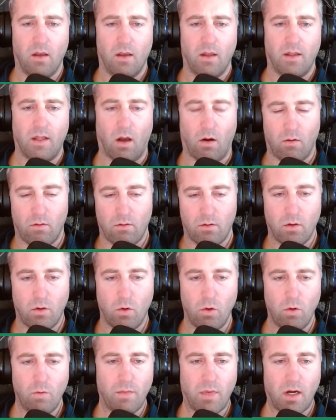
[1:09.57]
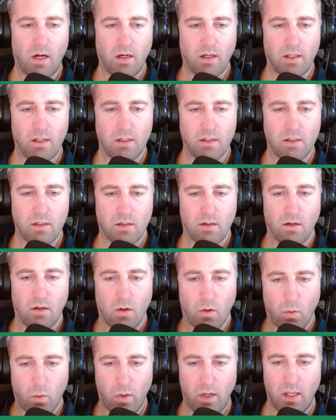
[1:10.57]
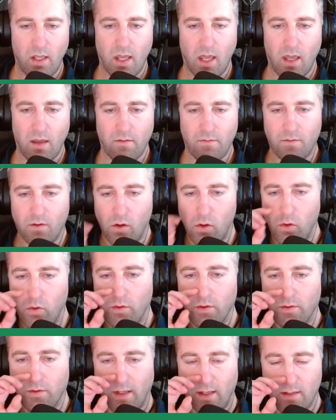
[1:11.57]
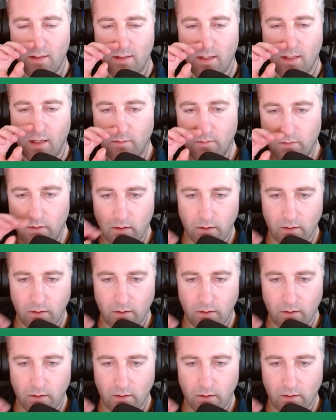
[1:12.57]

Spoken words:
Now, the good part is we have all the data,